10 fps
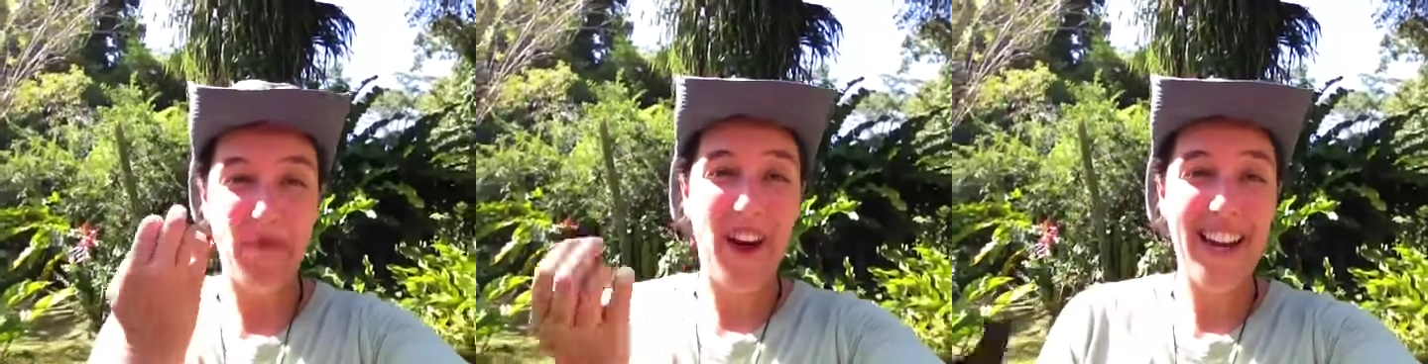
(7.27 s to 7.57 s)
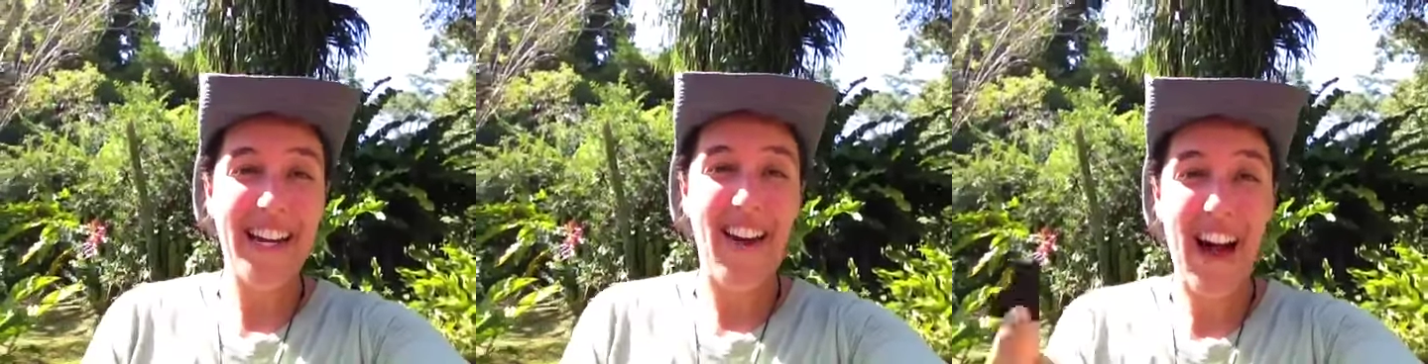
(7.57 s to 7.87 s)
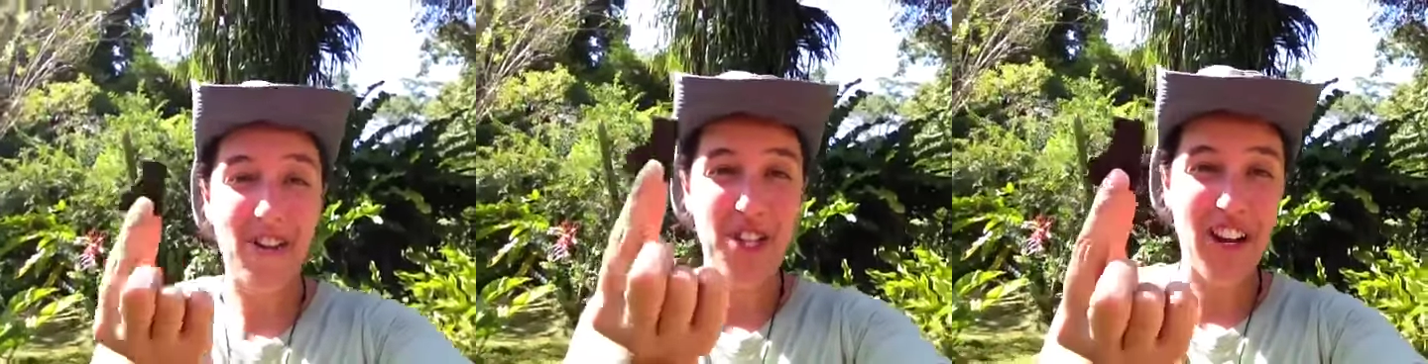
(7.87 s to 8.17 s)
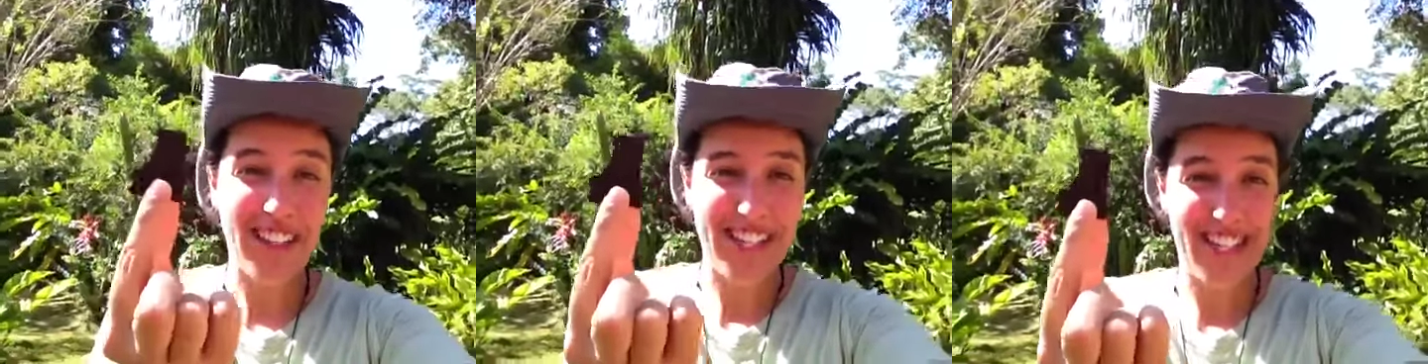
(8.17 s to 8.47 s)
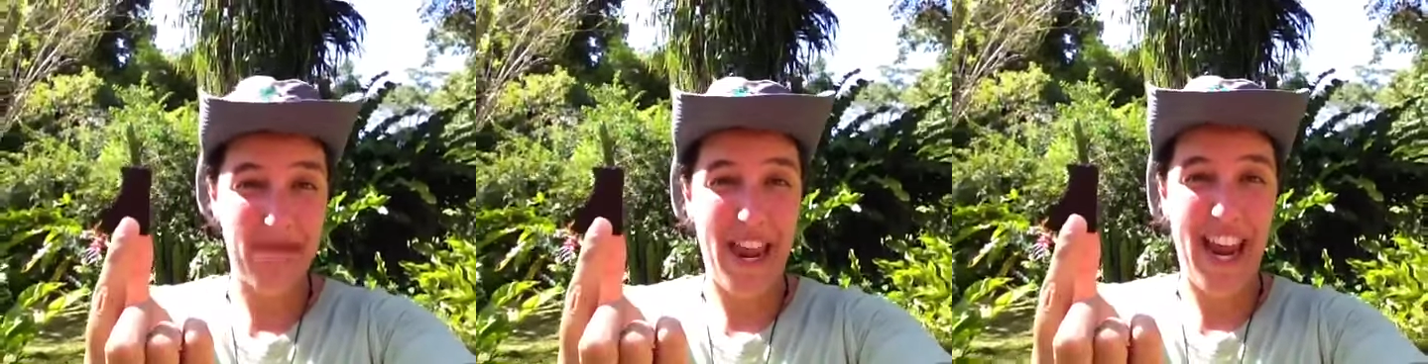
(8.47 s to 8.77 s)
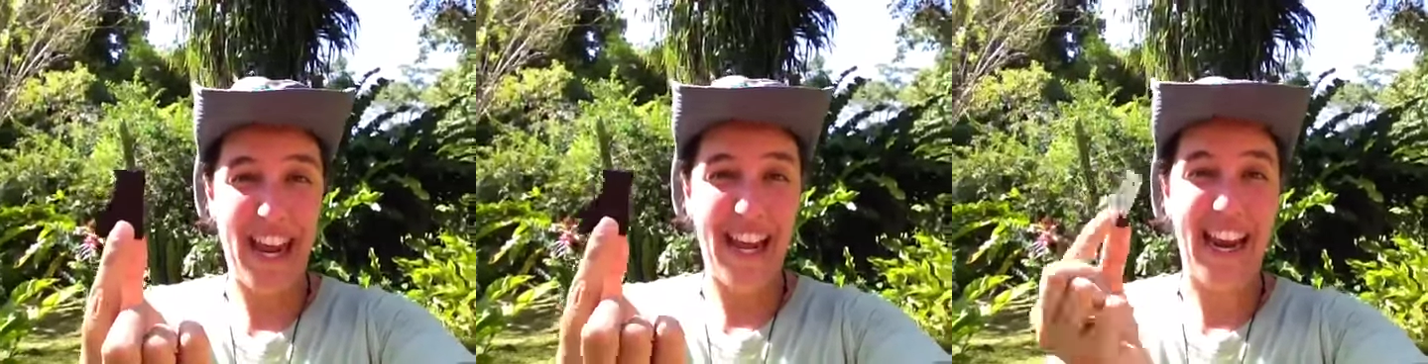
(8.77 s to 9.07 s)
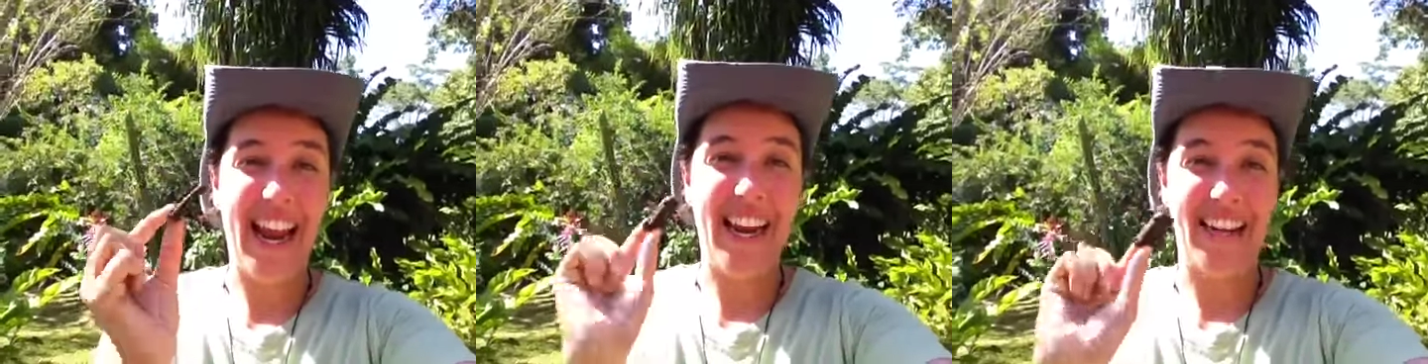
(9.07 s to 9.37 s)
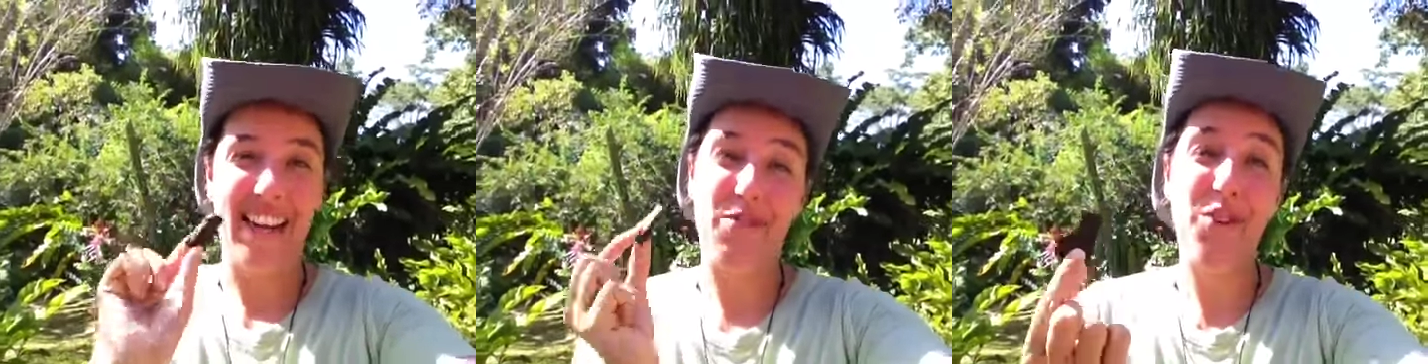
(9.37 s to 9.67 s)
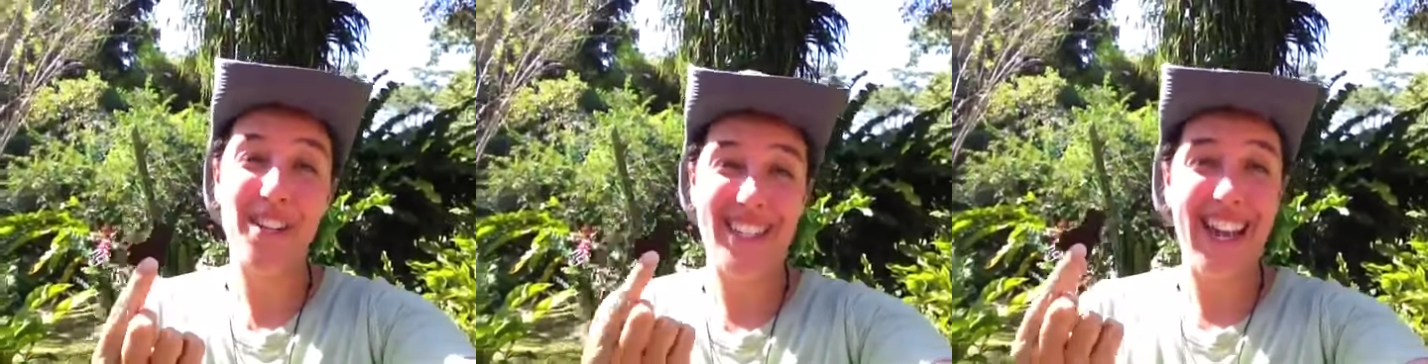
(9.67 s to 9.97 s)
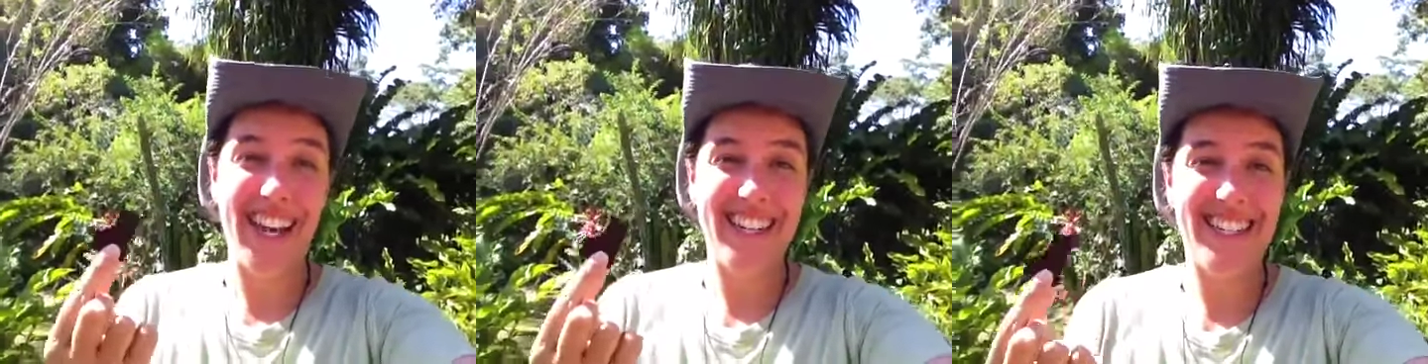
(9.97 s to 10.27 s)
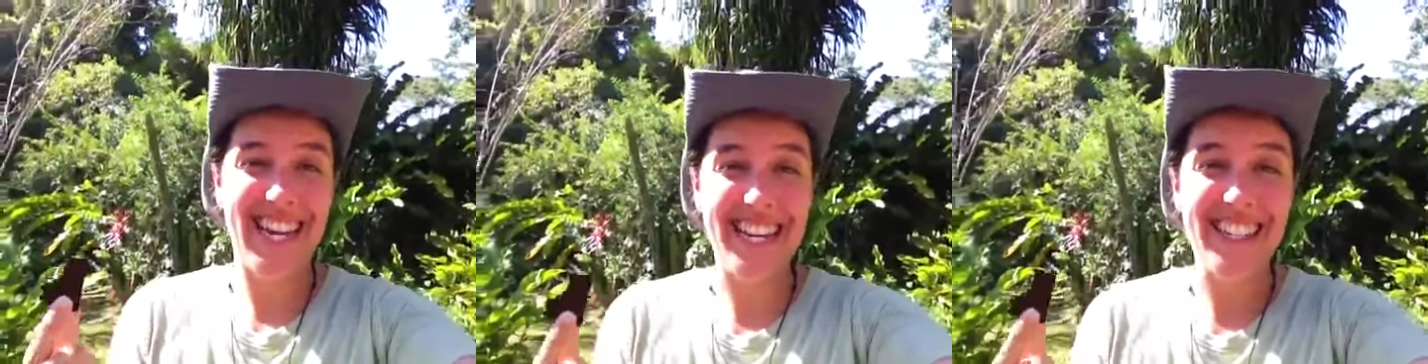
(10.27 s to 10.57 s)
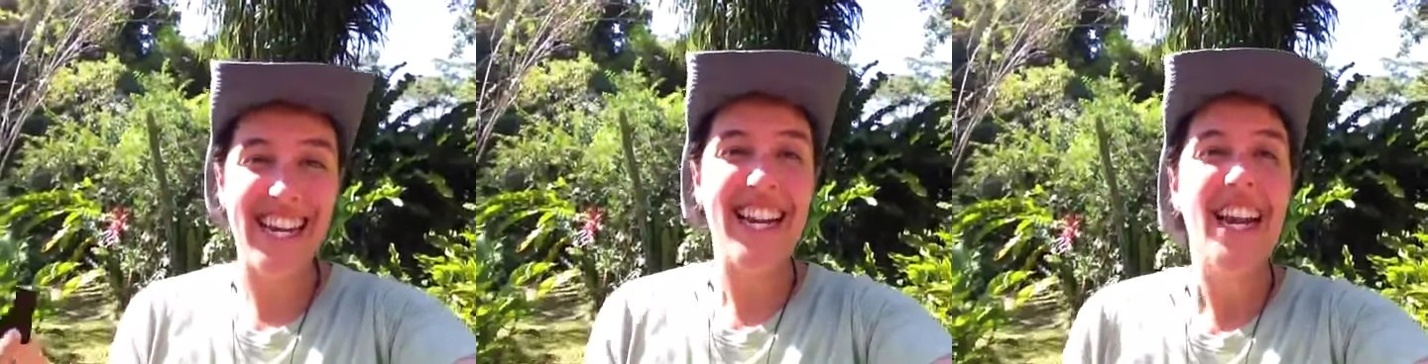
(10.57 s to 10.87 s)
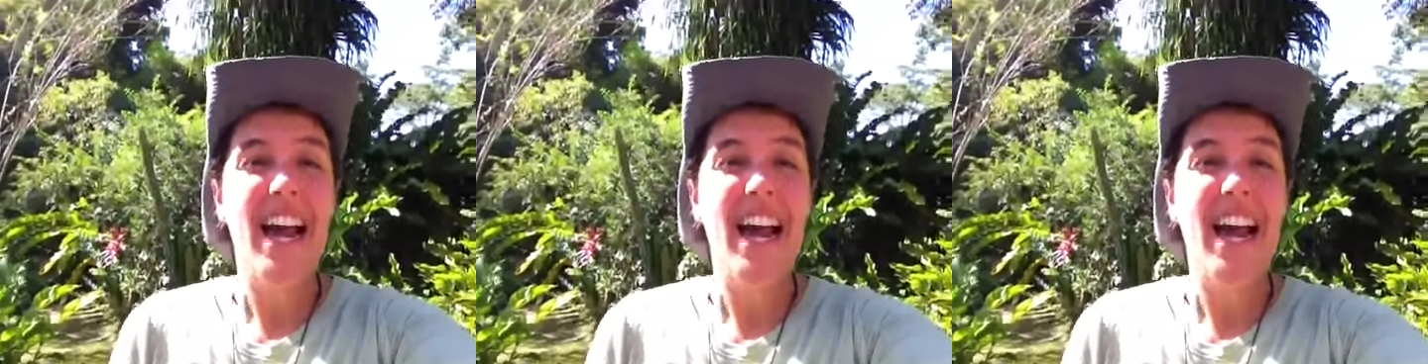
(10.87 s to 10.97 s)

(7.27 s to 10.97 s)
finding out how chocolate is made and, of course, getting to taste it.